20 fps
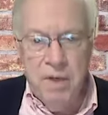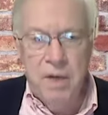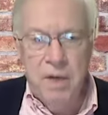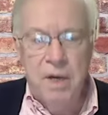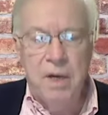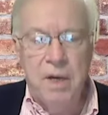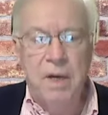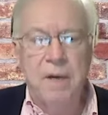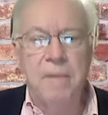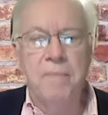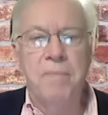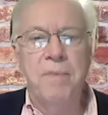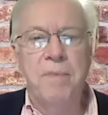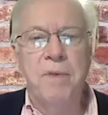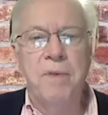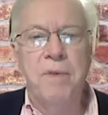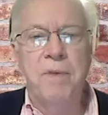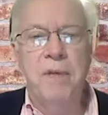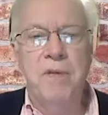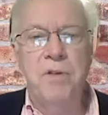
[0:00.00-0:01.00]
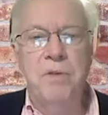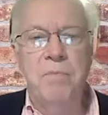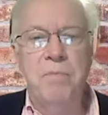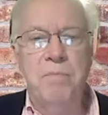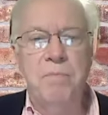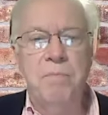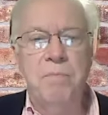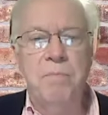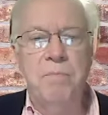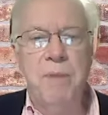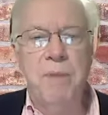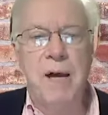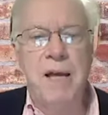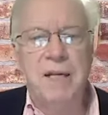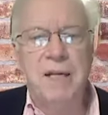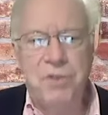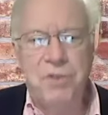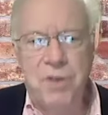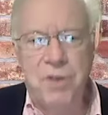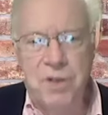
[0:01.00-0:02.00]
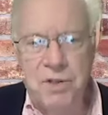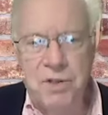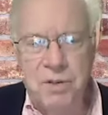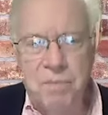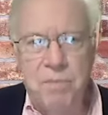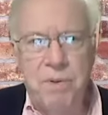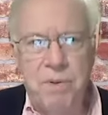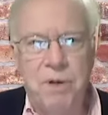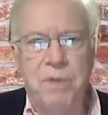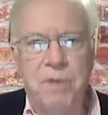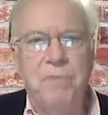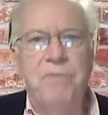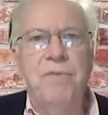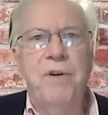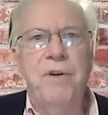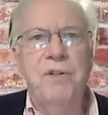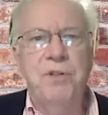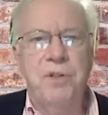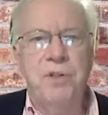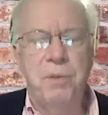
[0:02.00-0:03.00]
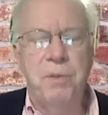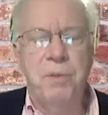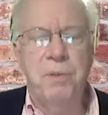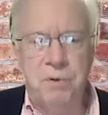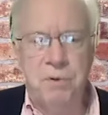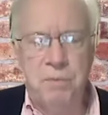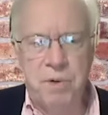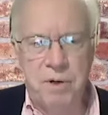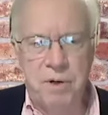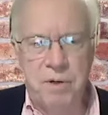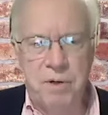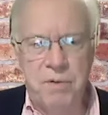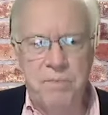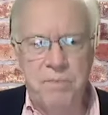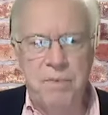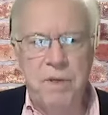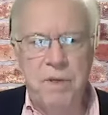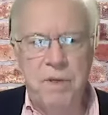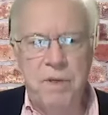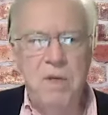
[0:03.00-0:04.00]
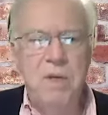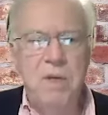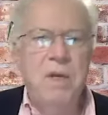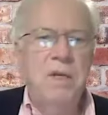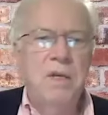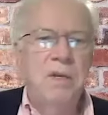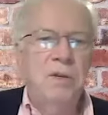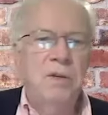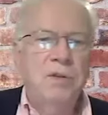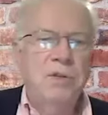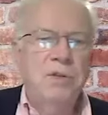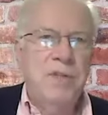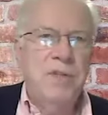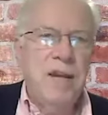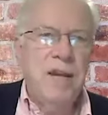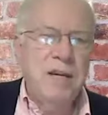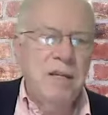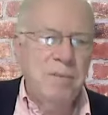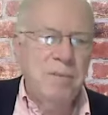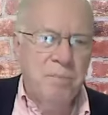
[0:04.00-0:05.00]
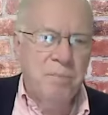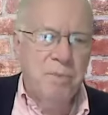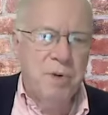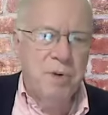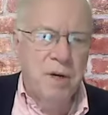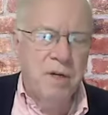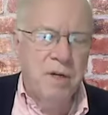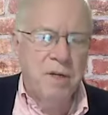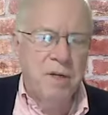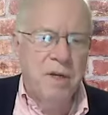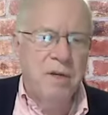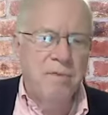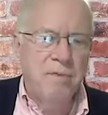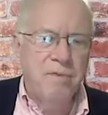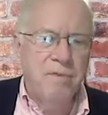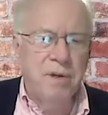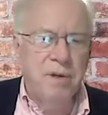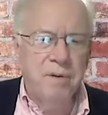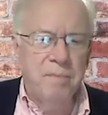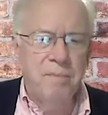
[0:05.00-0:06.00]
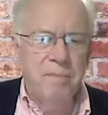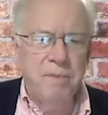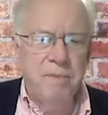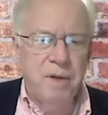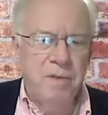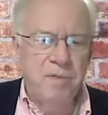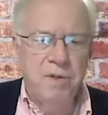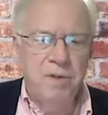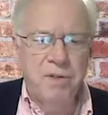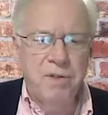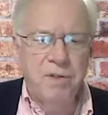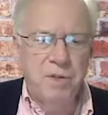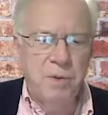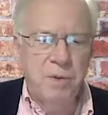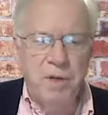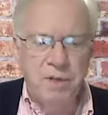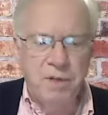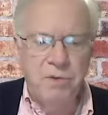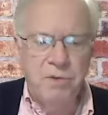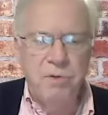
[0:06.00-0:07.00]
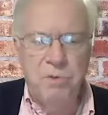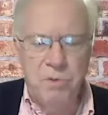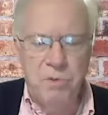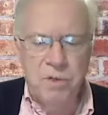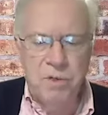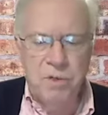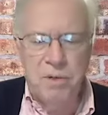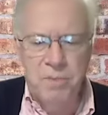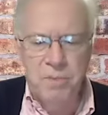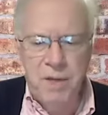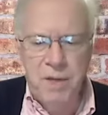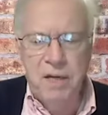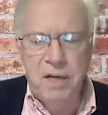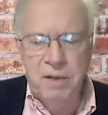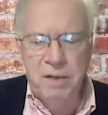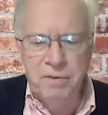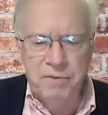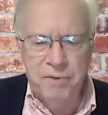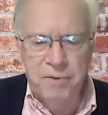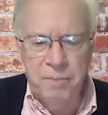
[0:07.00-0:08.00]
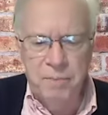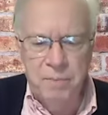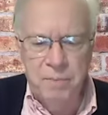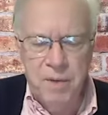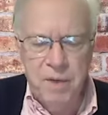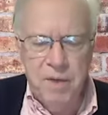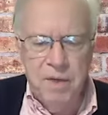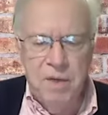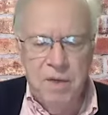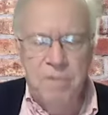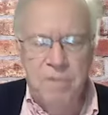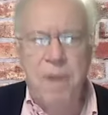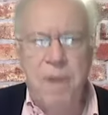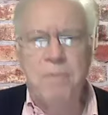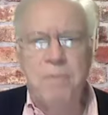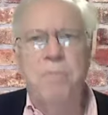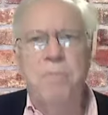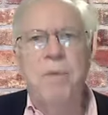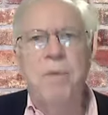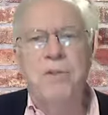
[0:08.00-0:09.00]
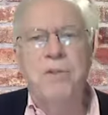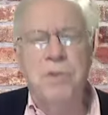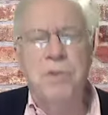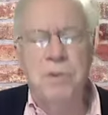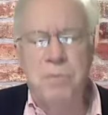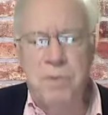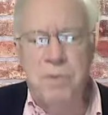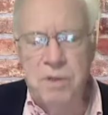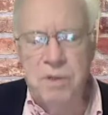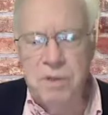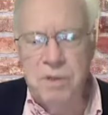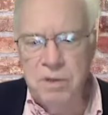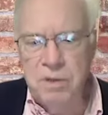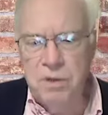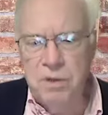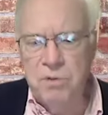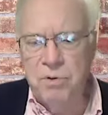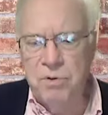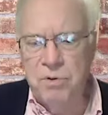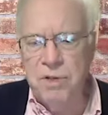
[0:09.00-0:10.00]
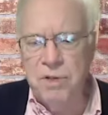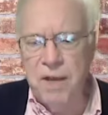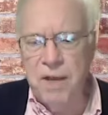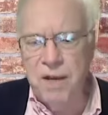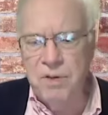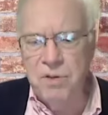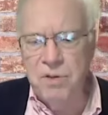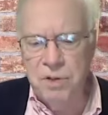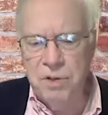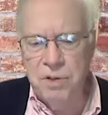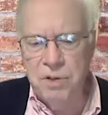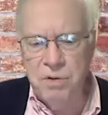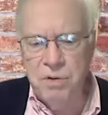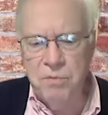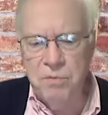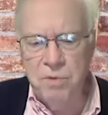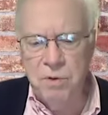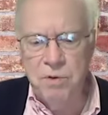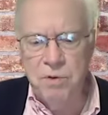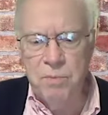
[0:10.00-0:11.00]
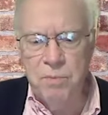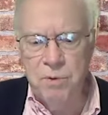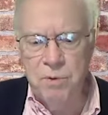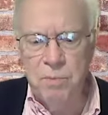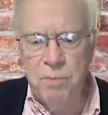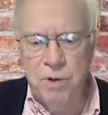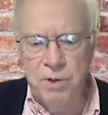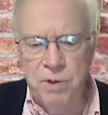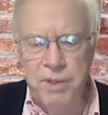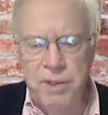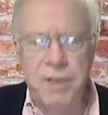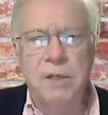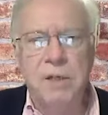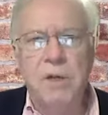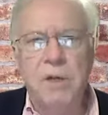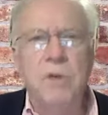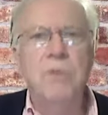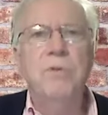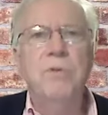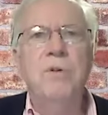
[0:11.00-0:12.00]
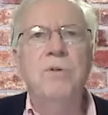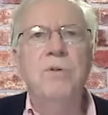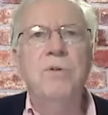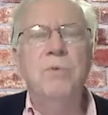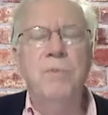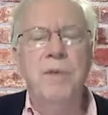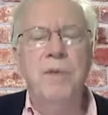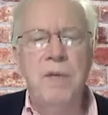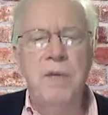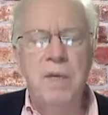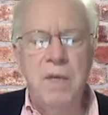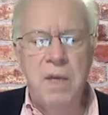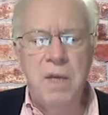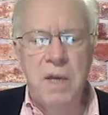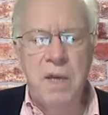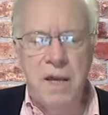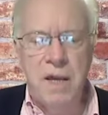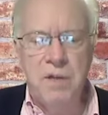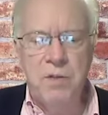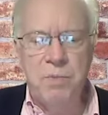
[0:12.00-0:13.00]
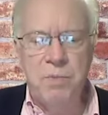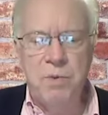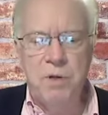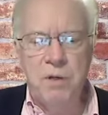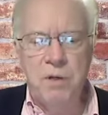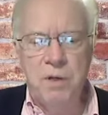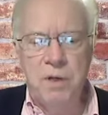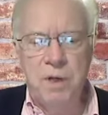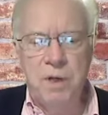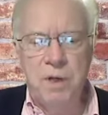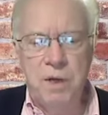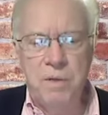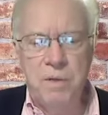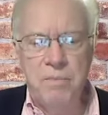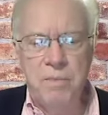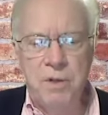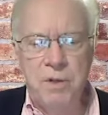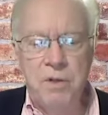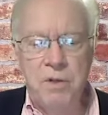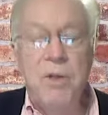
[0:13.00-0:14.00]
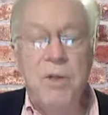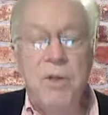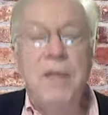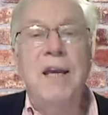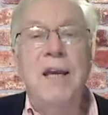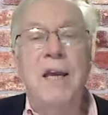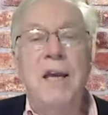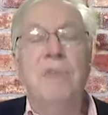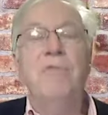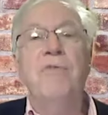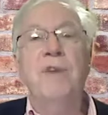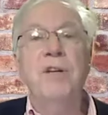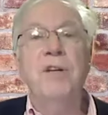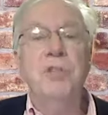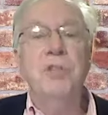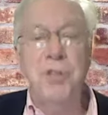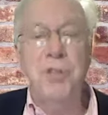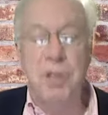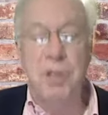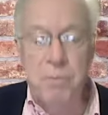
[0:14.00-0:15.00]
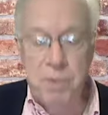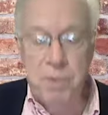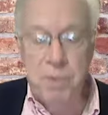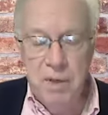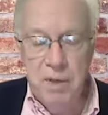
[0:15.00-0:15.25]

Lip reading: Not just politics imperiled, friendships are imperiled. The second part of this, I want to introduce some data from Robert Putnam, a social scientist who wrote the book Bowling Alone, who has been looking at friendship